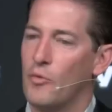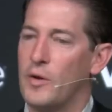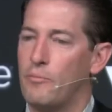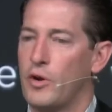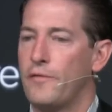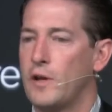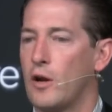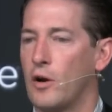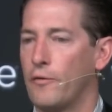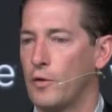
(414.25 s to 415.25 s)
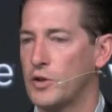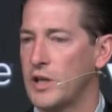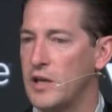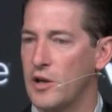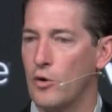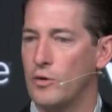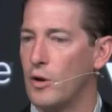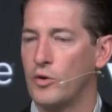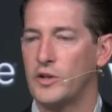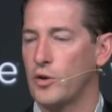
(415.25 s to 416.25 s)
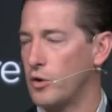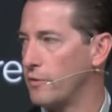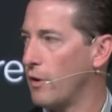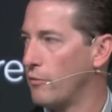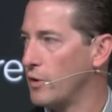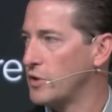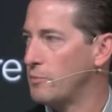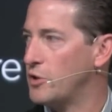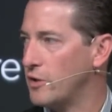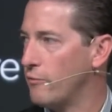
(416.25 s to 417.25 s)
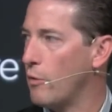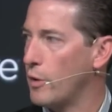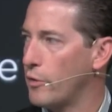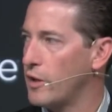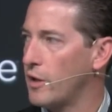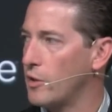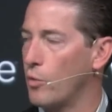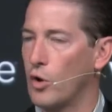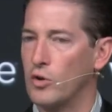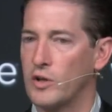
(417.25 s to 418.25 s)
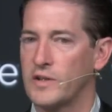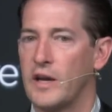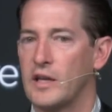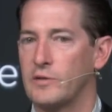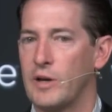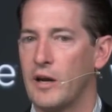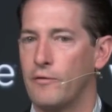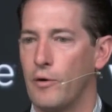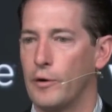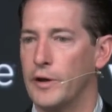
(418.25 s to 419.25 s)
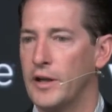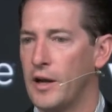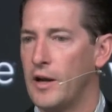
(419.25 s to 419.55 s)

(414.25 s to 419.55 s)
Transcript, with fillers: we briefly, on our first keynote, only showed a, a, real smidgen of what we were thinking the world looks like as we head forward.